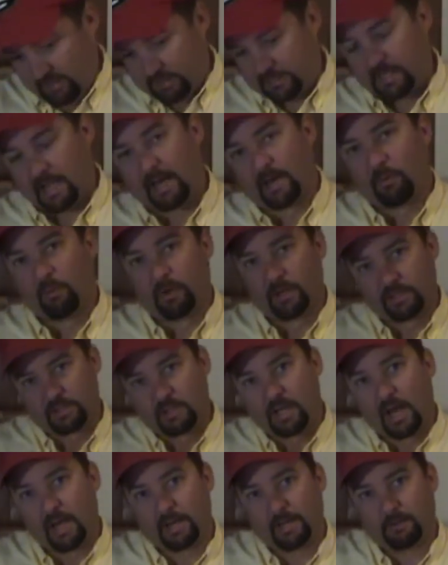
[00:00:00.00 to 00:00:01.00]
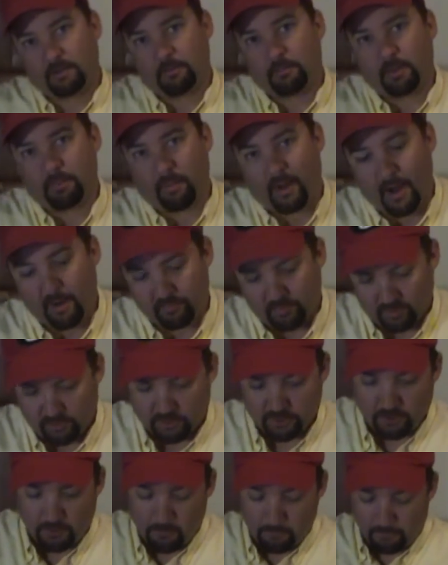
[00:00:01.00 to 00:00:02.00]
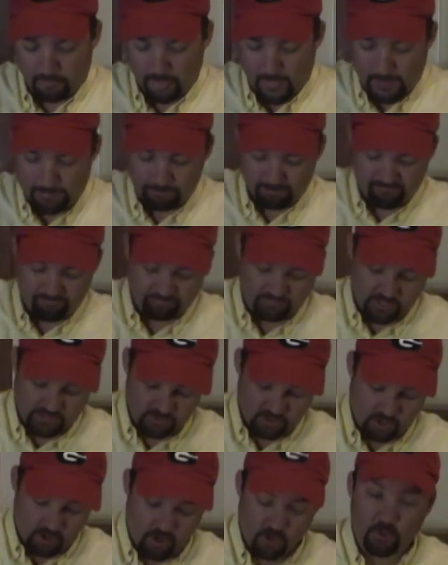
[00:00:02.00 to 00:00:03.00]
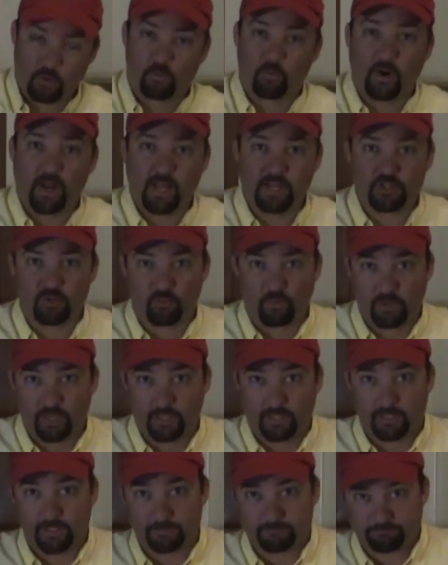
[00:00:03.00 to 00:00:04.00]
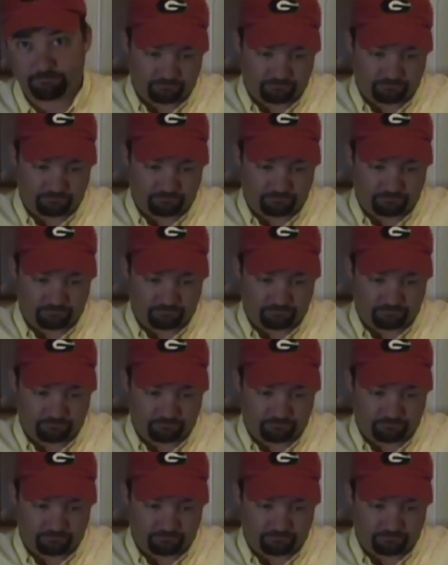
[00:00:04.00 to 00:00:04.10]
is kind of what has gotten it to be popular. So it's called a Rage Rig.